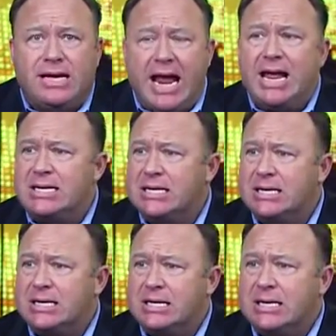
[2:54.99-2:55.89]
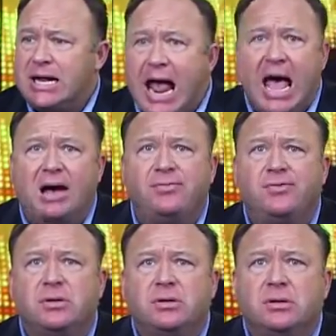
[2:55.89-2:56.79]
can't
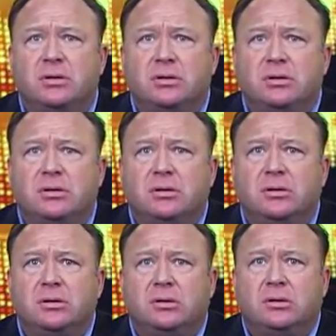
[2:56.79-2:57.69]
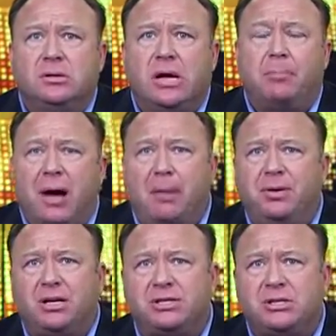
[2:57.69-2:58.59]
have a
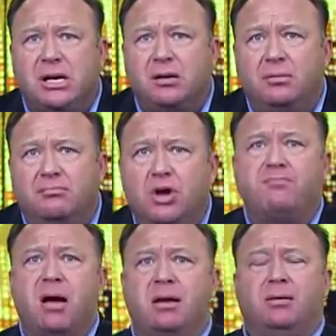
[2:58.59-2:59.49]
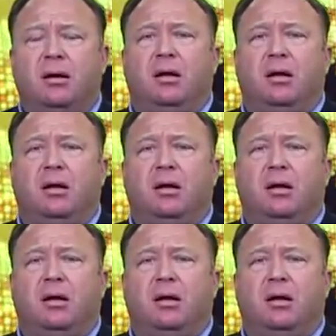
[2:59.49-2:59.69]
populist movement.